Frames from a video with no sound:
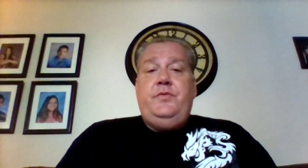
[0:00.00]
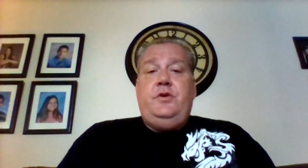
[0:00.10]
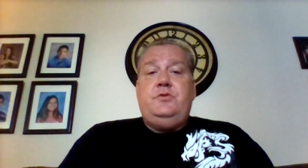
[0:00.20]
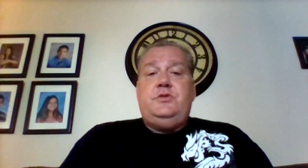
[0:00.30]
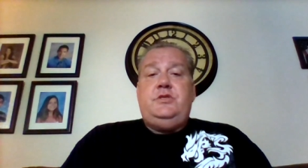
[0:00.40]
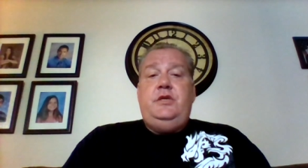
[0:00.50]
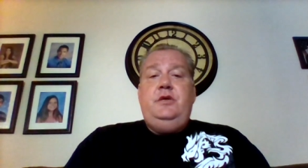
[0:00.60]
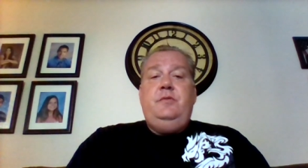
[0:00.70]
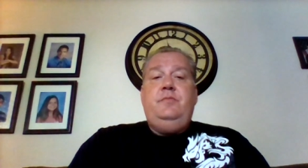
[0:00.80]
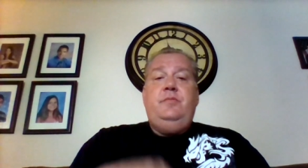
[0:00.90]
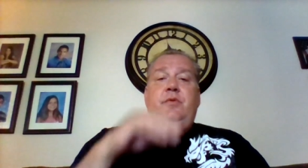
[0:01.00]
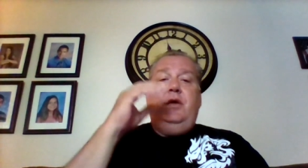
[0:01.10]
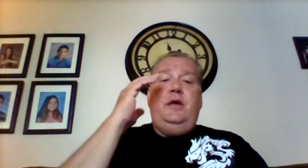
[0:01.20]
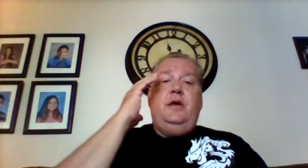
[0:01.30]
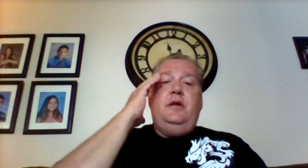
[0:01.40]
Go see him,
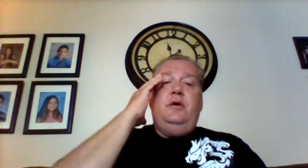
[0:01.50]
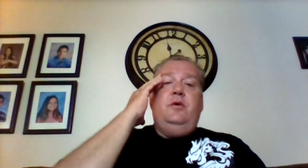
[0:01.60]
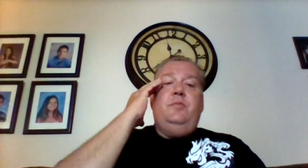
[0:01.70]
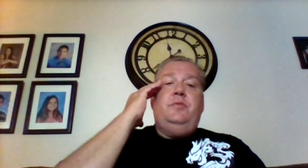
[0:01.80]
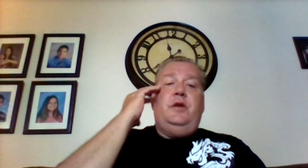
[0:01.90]
and I hope